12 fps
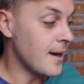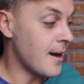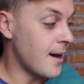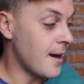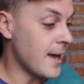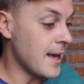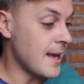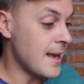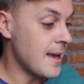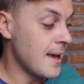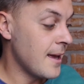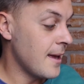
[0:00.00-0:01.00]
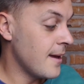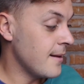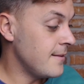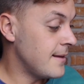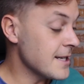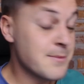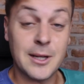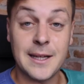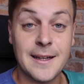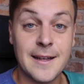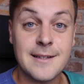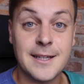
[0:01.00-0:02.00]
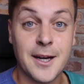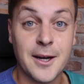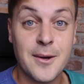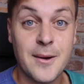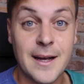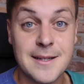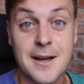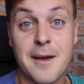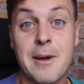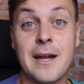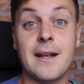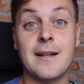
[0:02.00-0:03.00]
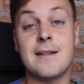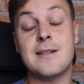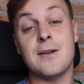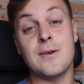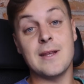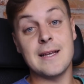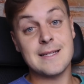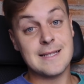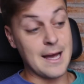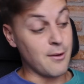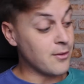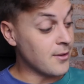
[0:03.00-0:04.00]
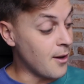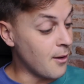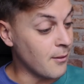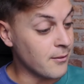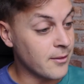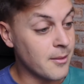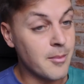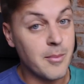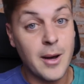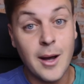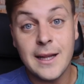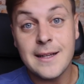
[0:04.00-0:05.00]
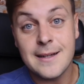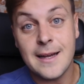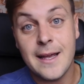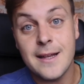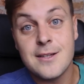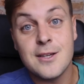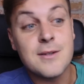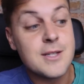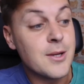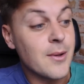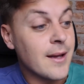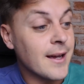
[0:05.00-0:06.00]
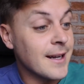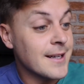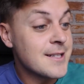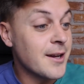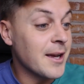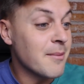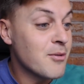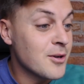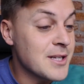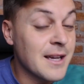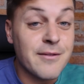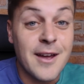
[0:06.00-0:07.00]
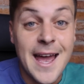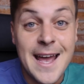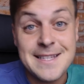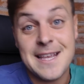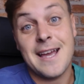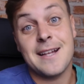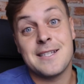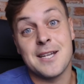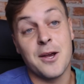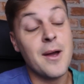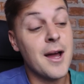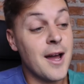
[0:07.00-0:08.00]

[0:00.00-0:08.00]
I desperately need to go as I'm heading to the south of Bali today to shoot an exciting project for Etihad, so